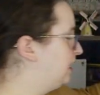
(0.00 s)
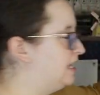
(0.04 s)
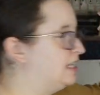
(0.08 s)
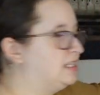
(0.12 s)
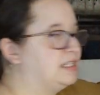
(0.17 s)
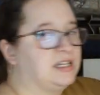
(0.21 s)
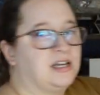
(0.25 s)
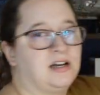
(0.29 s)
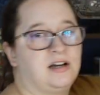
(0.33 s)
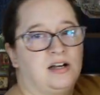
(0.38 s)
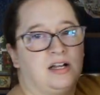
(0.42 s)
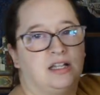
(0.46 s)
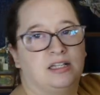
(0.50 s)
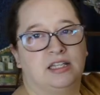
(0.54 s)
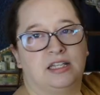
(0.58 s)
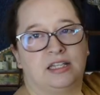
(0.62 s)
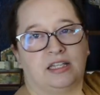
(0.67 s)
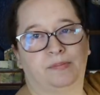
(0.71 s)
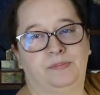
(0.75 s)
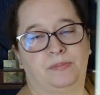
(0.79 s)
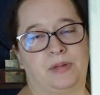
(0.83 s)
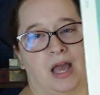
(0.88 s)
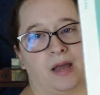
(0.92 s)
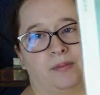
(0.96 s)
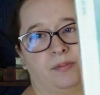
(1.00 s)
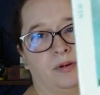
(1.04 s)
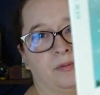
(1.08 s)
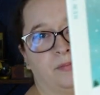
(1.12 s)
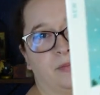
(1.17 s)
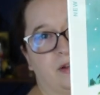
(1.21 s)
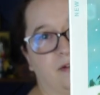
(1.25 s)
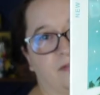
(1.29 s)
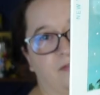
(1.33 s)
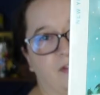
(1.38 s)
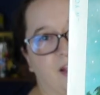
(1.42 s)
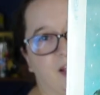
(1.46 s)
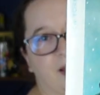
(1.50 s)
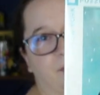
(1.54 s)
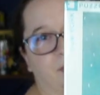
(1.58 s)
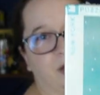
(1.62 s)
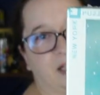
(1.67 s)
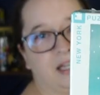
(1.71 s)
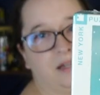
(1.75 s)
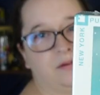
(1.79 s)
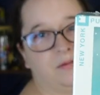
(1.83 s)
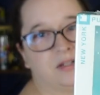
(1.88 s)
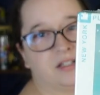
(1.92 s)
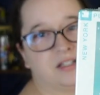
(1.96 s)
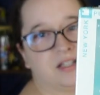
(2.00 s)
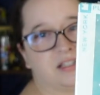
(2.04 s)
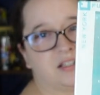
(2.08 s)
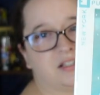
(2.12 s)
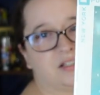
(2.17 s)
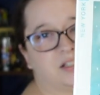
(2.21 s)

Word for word: It's called the Peppermint Family, which is